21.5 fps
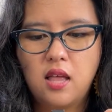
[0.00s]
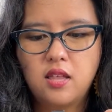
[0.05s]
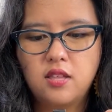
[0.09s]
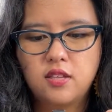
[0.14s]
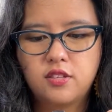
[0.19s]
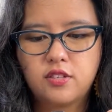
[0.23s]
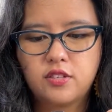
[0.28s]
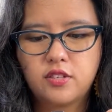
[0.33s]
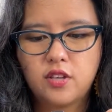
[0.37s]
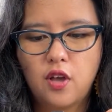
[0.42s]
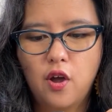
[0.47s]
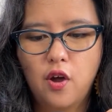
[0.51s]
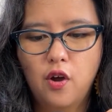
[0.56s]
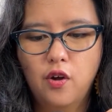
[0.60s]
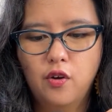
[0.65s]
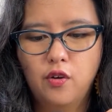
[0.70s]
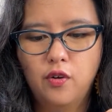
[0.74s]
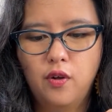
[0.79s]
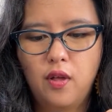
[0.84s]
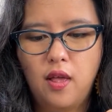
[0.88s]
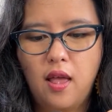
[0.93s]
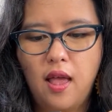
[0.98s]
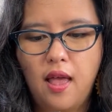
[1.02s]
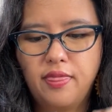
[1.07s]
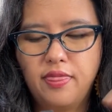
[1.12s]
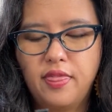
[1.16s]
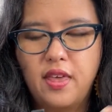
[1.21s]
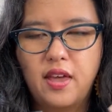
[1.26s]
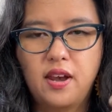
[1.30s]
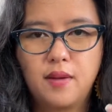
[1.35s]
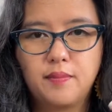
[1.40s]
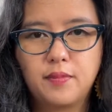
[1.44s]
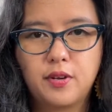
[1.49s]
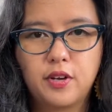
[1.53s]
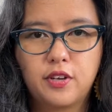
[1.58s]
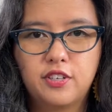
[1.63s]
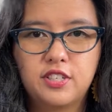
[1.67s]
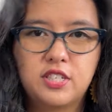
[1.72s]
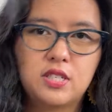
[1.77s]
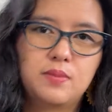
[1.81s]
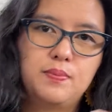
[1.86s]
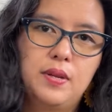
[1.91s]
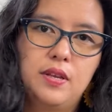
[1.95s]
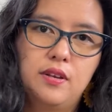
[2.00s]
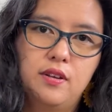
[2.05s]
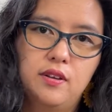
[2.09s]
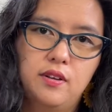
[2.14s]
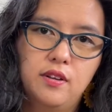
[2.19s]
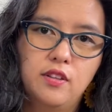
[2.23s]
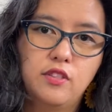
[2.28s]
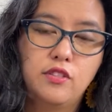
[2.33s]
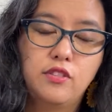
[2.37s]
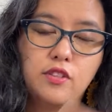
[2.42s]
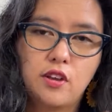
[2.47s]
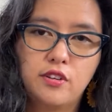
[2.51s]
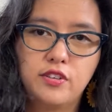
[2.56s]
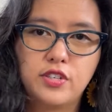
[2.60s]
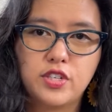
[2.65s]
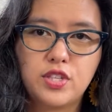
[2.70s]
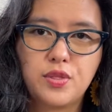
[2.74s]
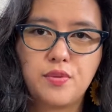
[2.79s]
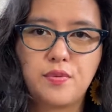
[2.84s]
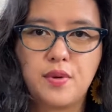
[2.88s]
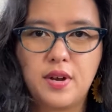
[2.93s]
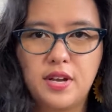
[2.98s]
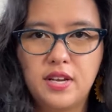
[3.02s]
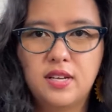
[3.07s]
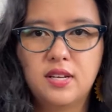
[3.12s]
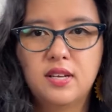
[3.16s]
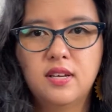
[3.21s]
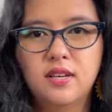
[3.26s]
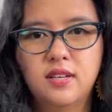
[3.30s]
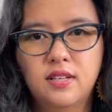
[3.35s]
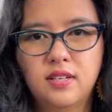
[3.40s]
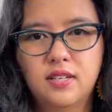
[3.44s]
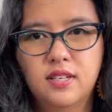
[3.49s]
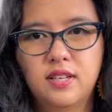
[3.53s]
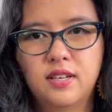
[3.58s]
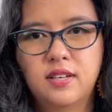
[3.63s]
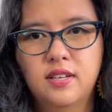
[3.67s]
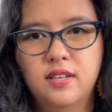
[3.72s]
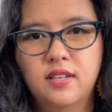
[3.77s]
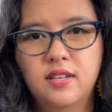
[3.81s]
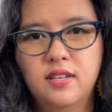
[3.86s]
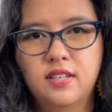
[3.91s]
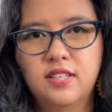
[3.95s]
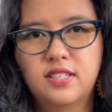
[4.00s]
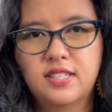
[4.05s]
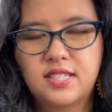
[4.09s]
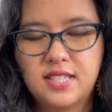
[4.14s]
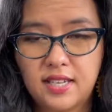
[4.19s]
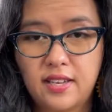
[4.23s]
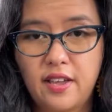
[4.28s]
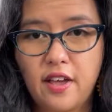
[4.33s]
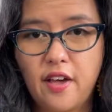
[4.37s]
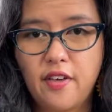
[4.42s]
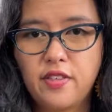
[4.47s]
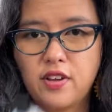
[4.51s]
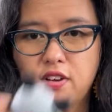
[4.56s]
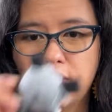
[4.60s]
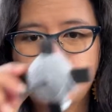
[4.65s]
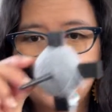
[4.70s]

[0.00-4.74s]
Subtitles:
So, and then I'm going to spin those 3 together.